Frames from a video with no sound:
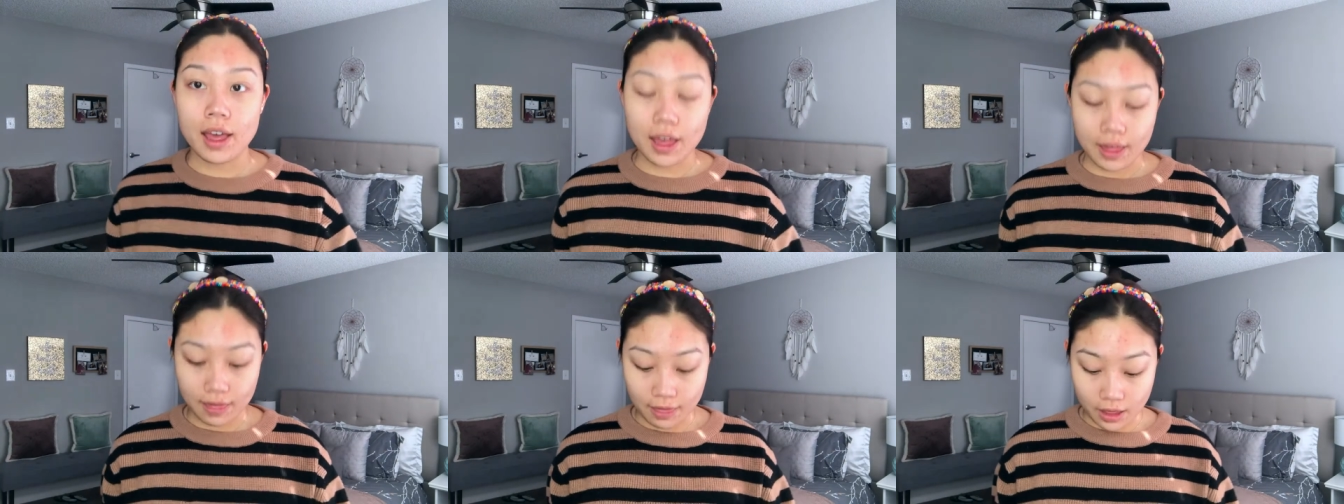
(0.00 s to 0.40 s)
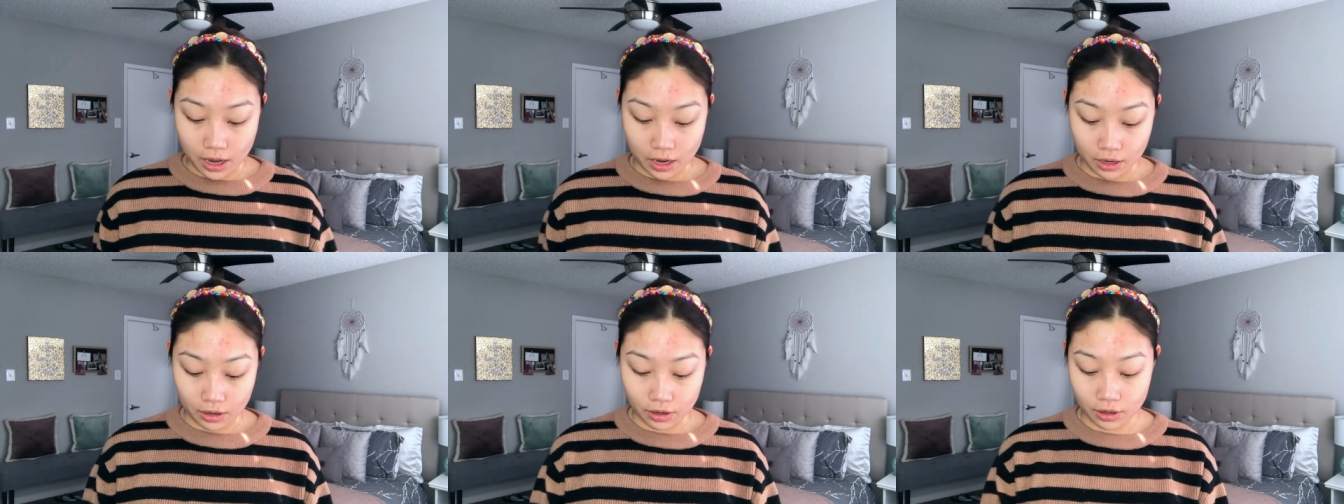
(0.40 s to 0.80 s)
And
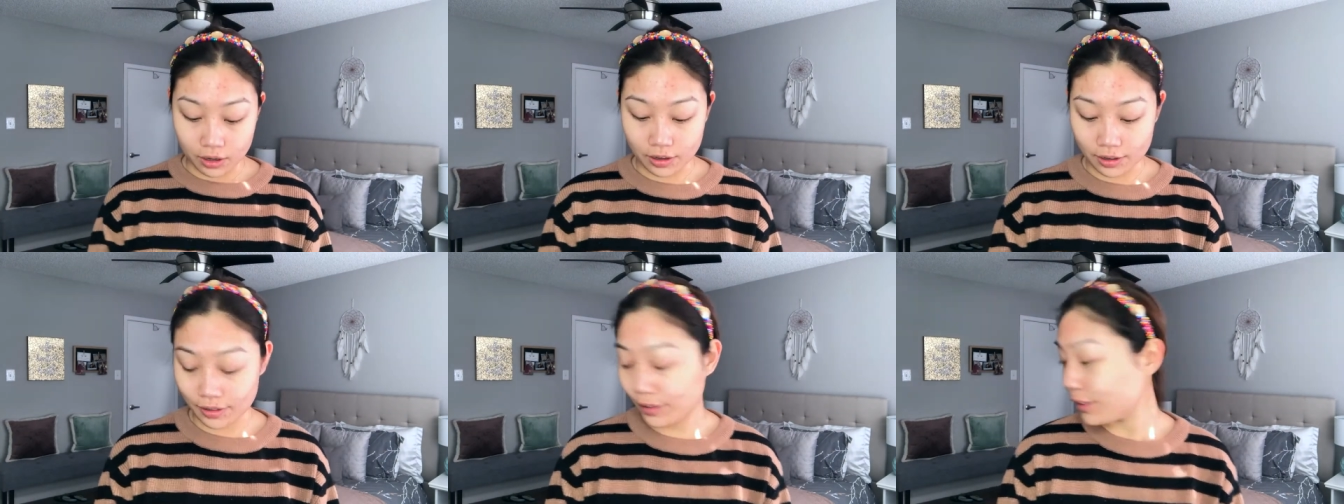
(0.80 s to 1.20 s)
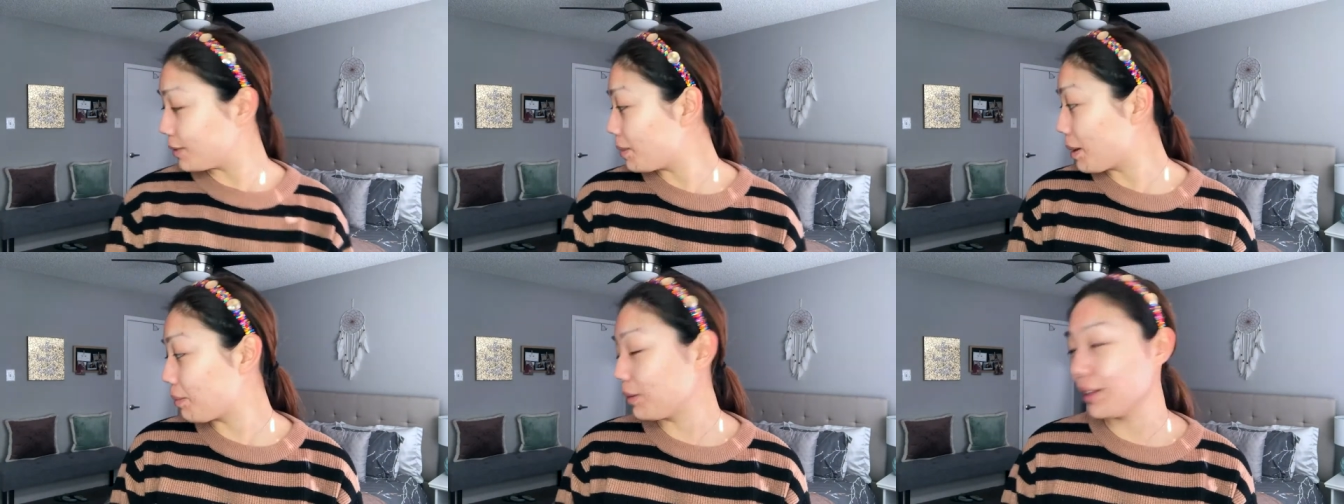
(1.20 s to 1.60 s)
then there's
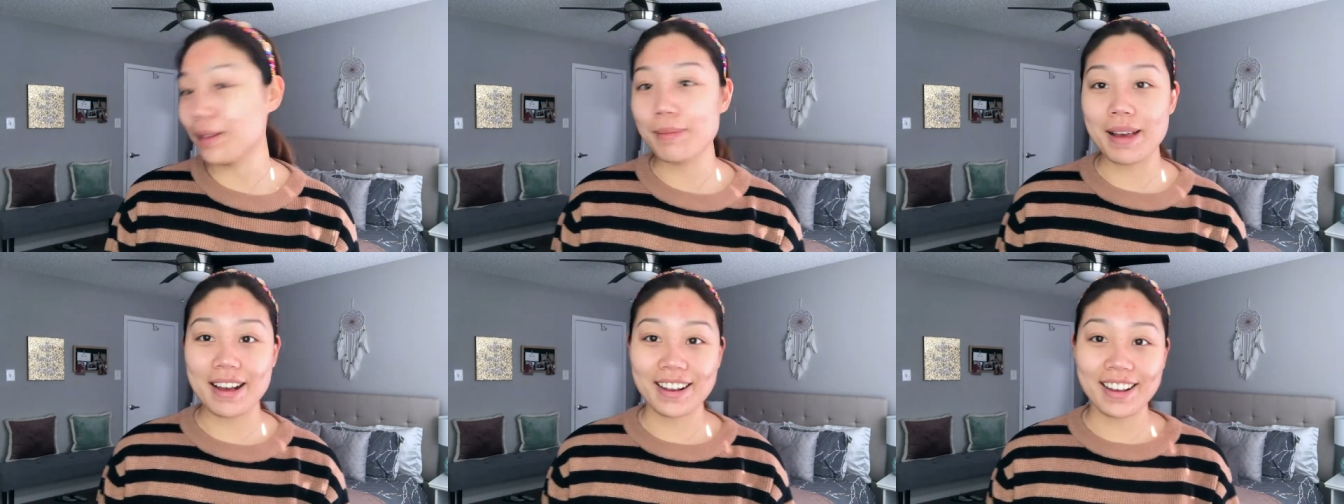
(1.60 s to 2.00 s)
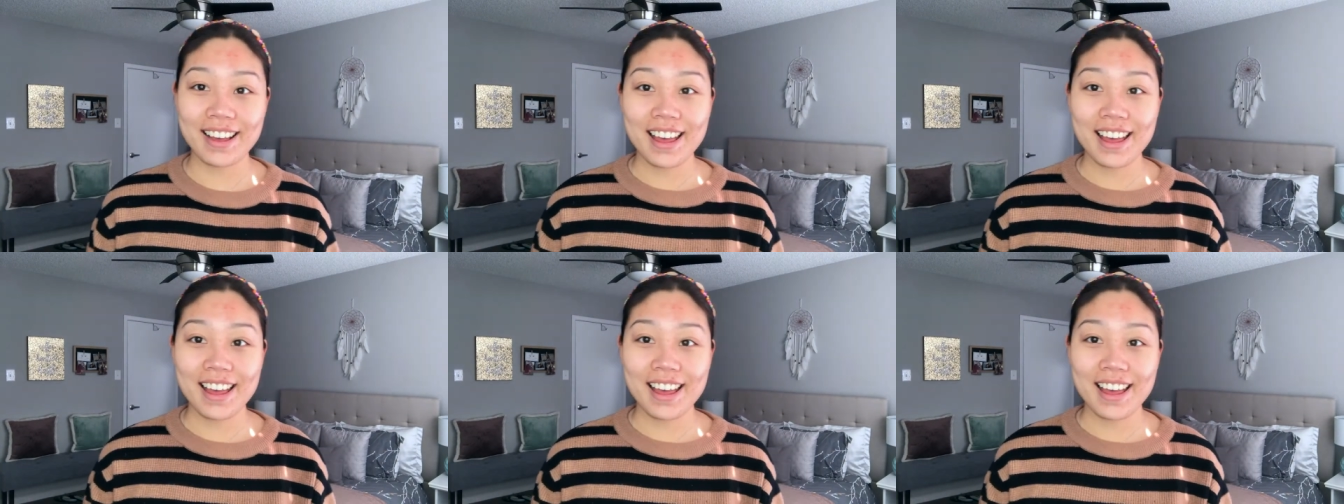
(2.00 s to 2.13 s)
apple in the back.